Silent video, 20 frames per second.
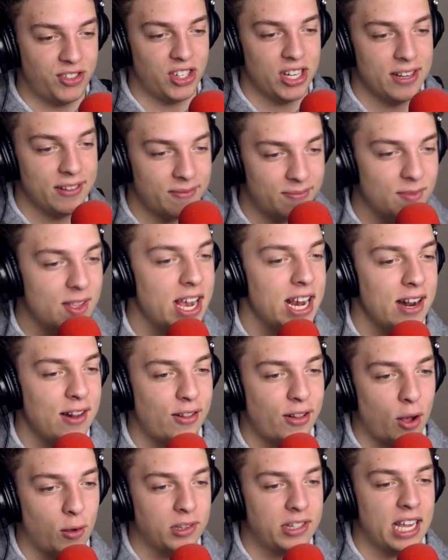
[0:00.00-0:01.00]
she's
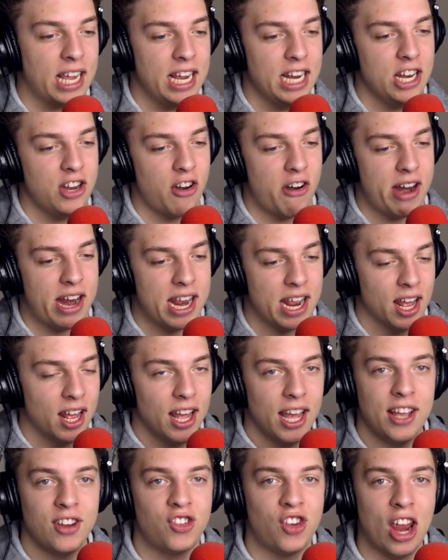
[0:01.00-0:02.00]
insult to injury.
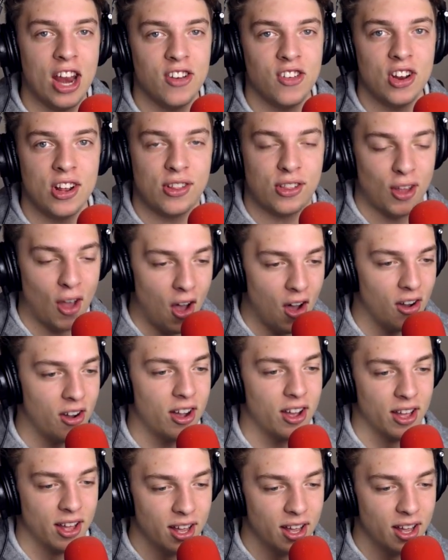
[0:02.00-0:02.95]
It's changing song.